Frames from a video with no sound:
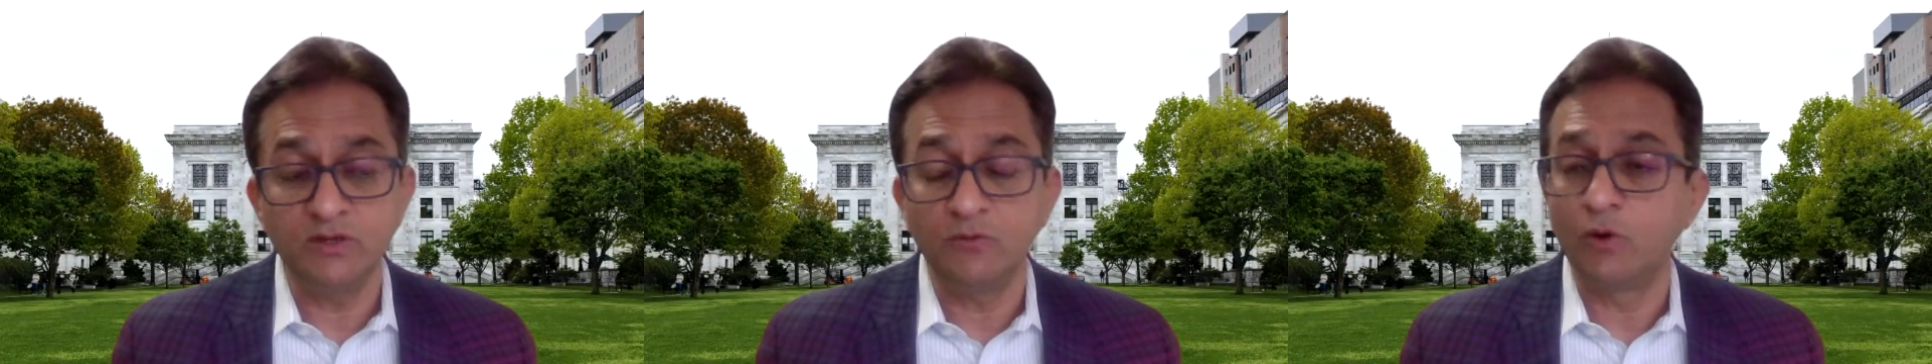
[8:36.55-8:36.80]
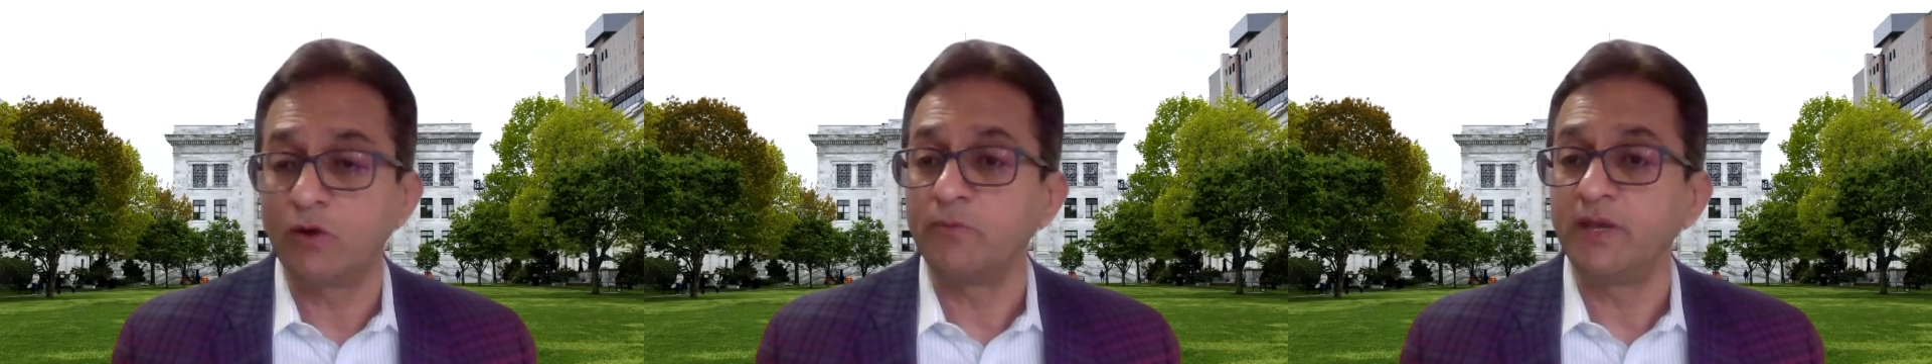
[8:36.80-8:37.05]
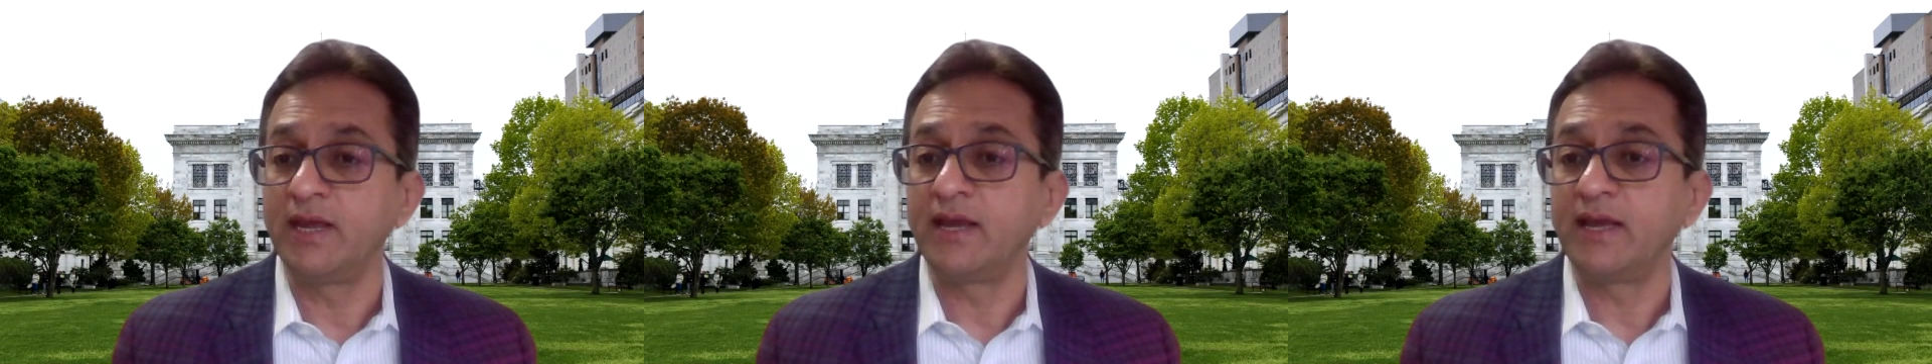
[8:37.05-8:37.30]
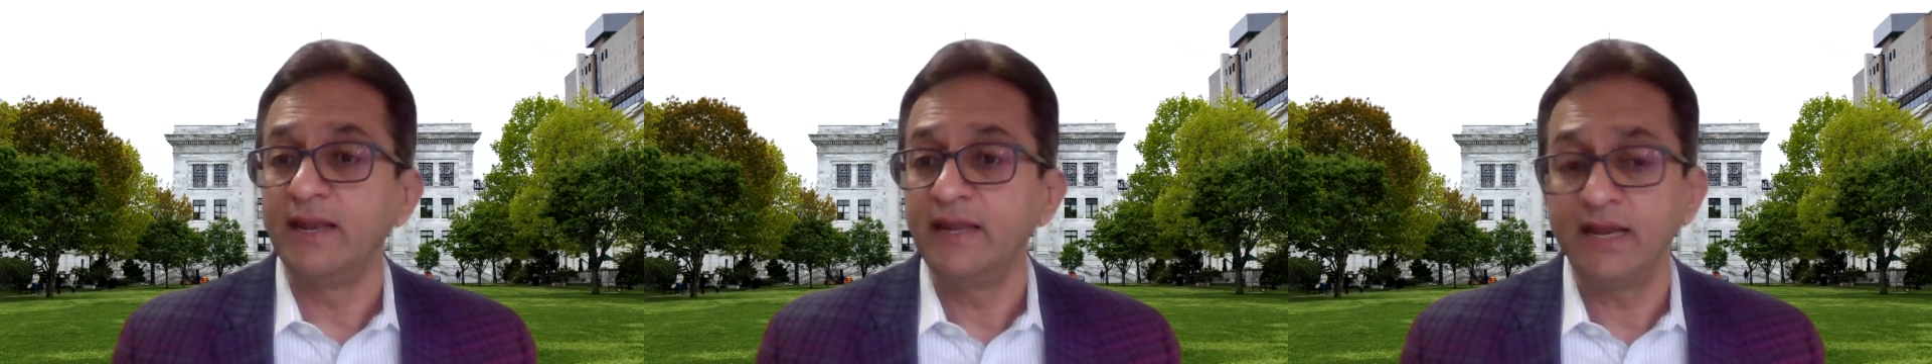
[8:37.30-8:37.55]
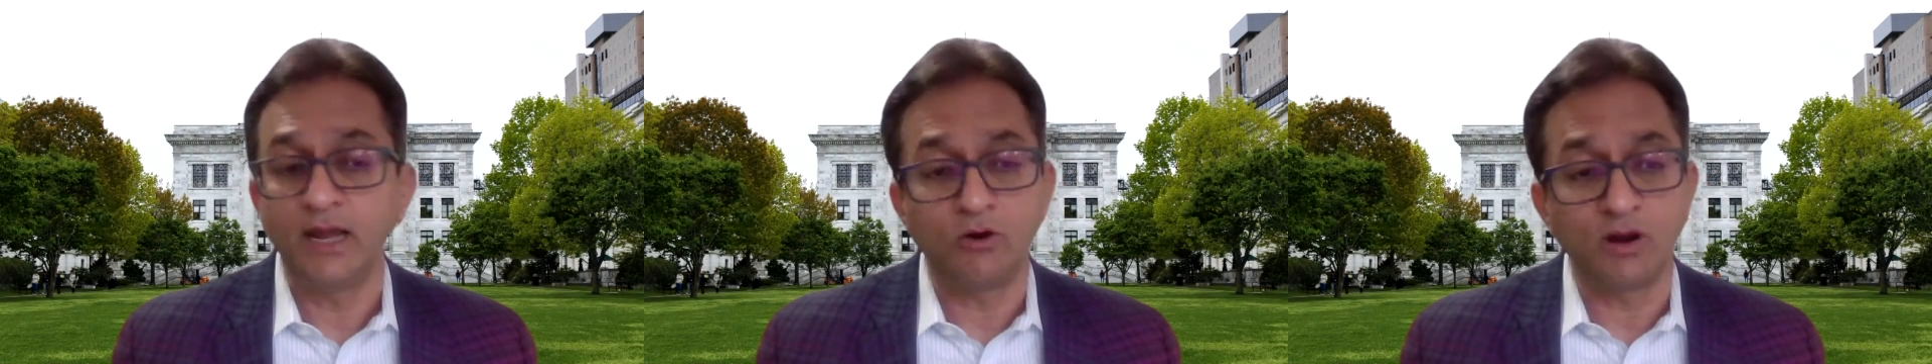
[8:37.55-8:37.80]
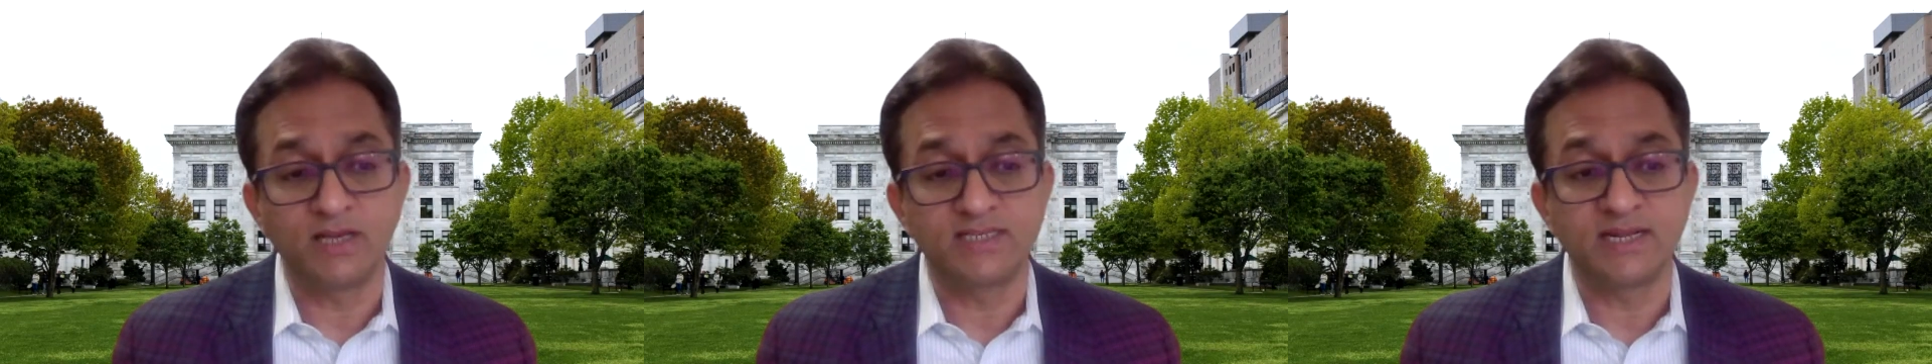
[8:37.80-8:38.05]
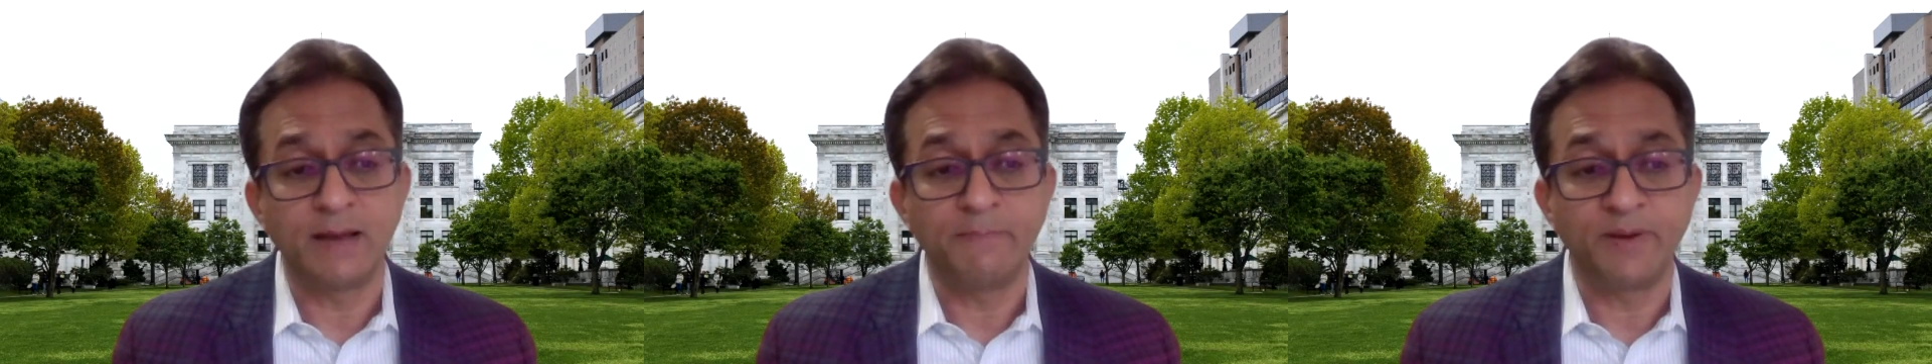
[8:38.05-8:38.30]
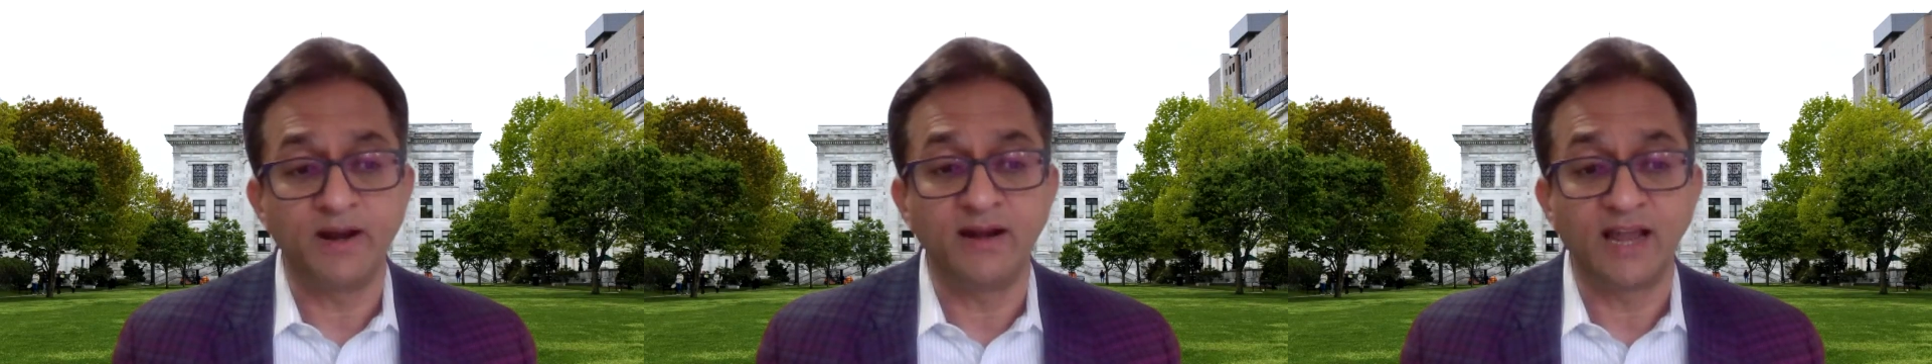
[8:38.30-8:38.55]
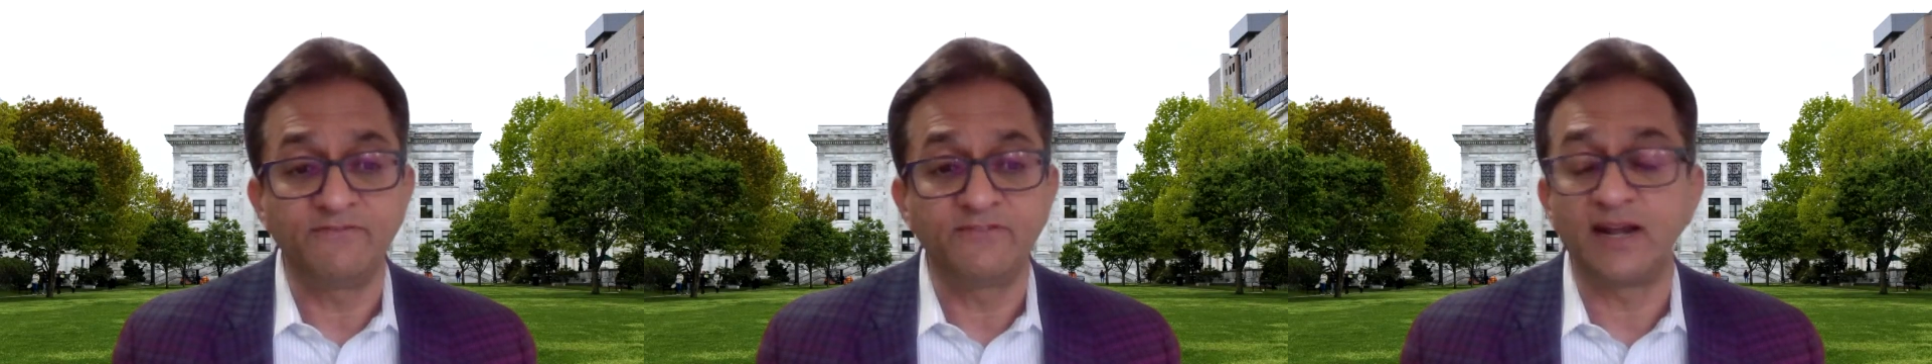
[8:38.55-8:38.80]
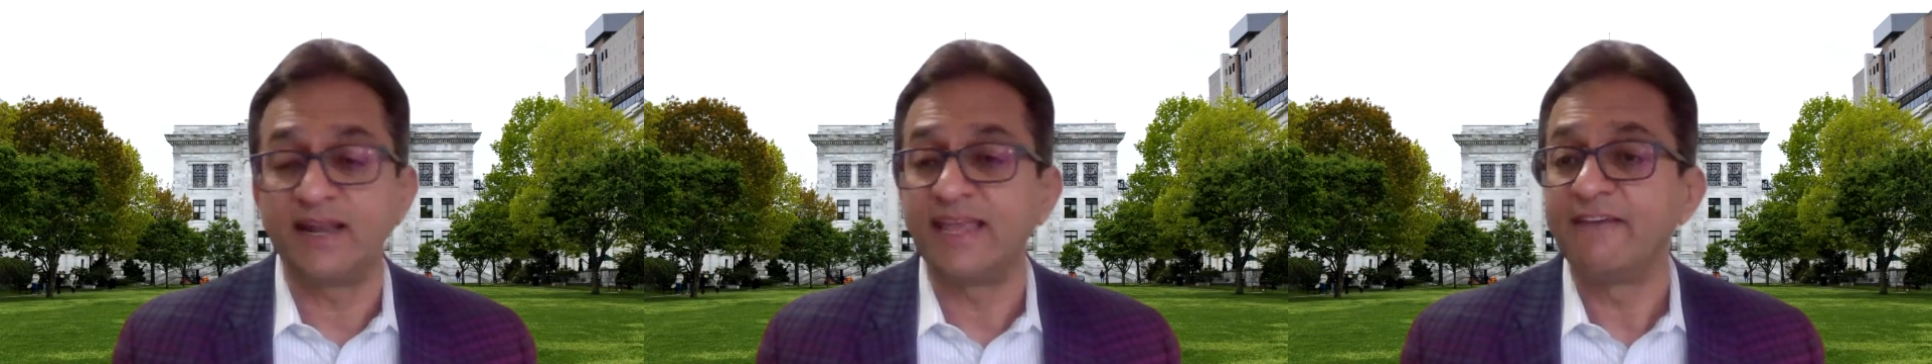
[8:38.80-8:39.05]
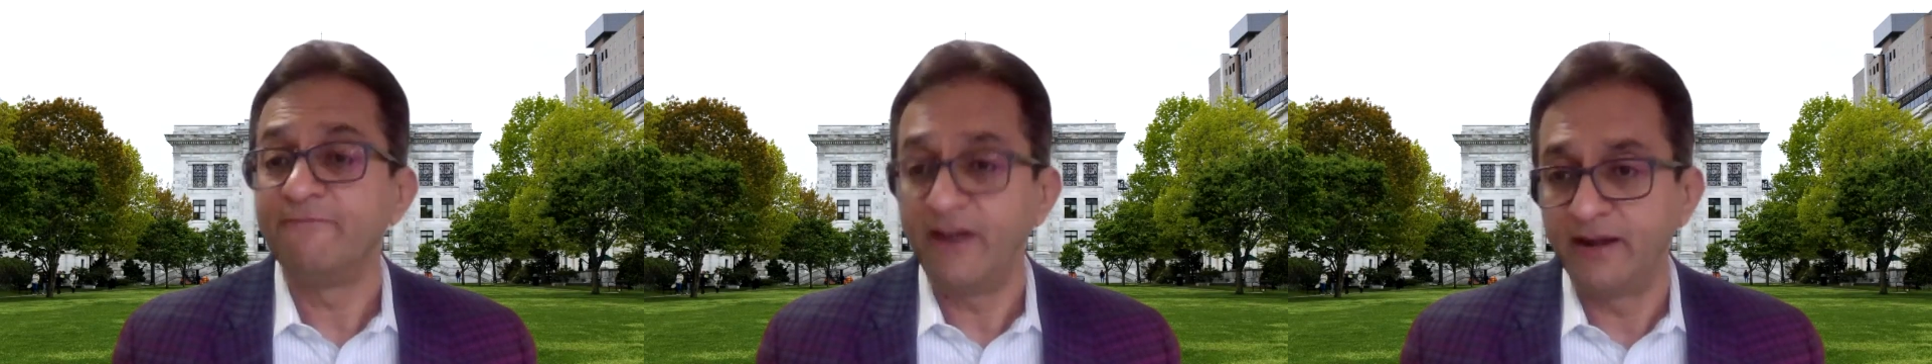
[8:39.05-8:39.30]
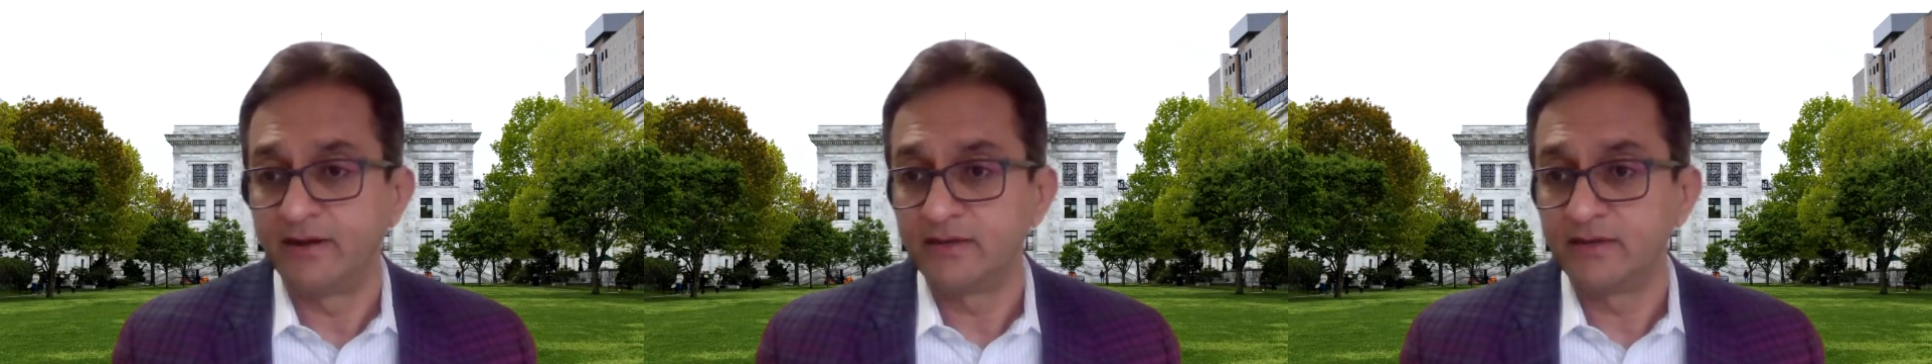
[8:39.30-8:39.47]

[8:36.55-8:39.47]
what we clinically call as an apparent life-threatening event.